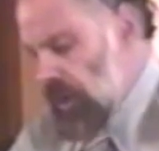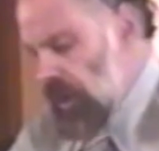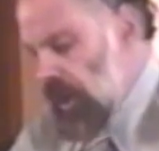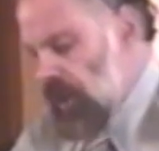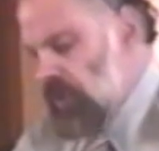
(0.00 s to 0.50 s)

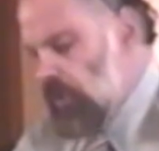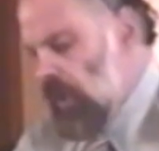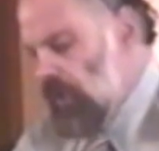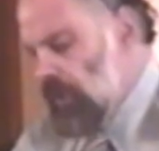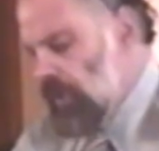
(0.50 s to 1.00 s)
as to
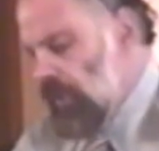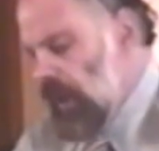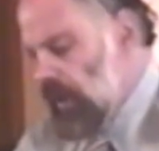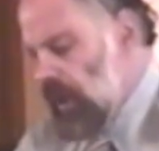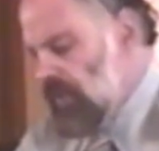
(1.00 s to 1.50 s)
whether it
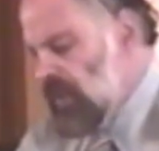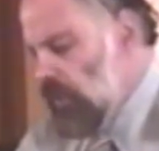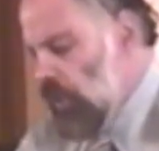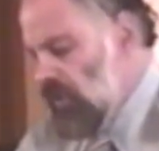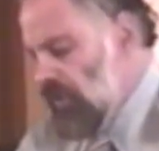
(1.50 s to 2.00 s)
might not be
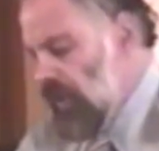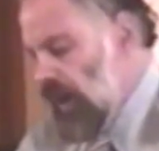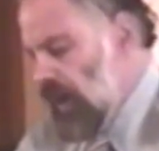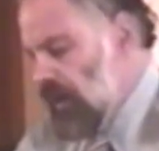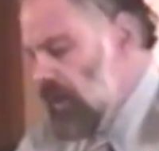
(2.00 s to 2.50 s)
more than
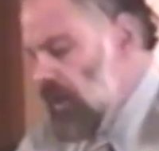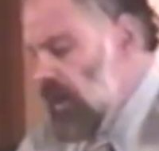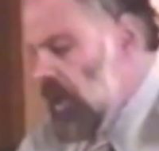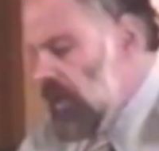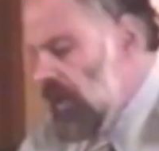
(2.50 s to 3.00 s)
that
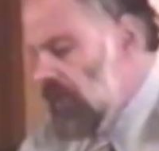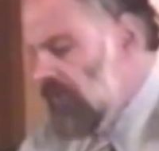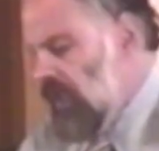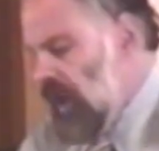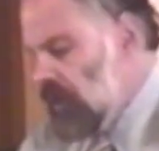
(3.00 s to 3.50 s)
that in
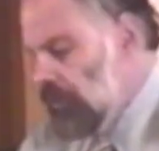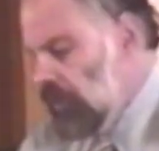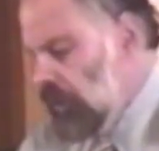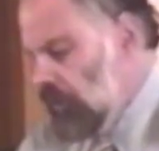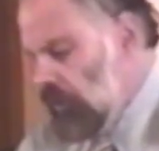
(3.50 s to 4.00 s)
fact plural